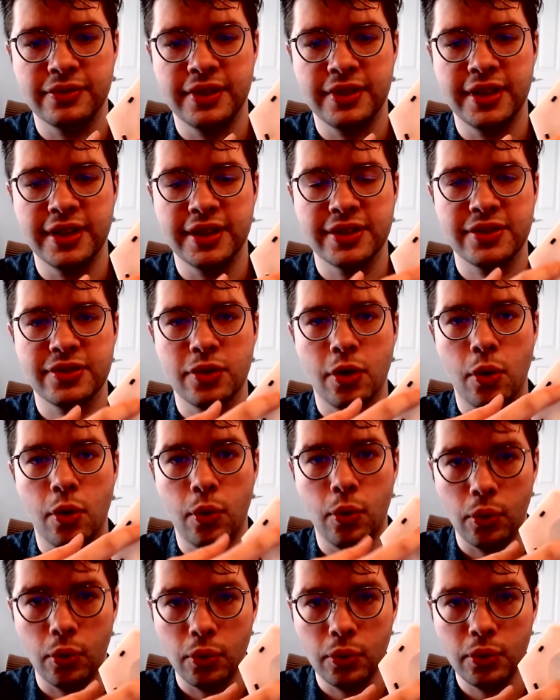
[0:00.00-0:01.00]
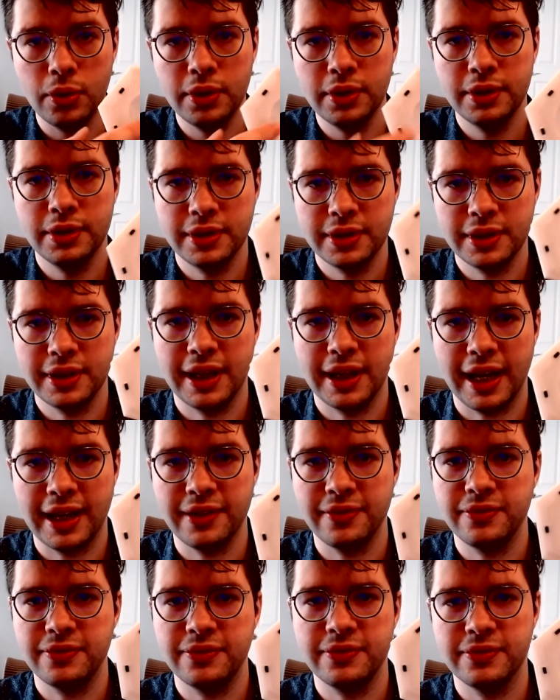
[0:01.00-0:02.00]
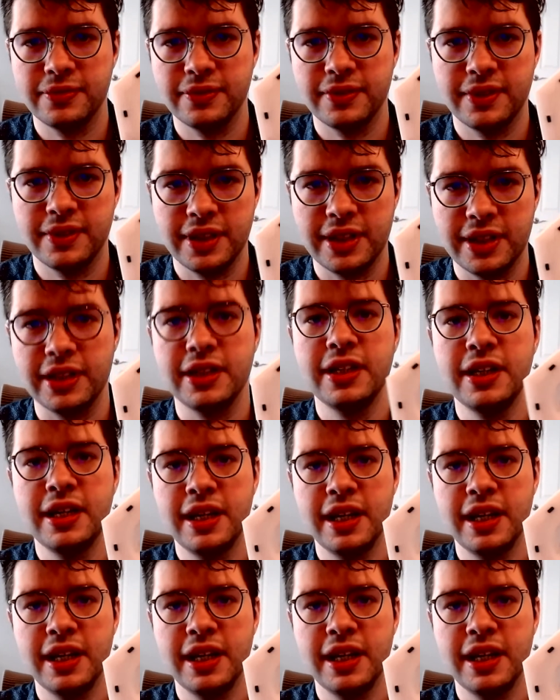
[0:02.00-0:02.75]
this hole kind of thing.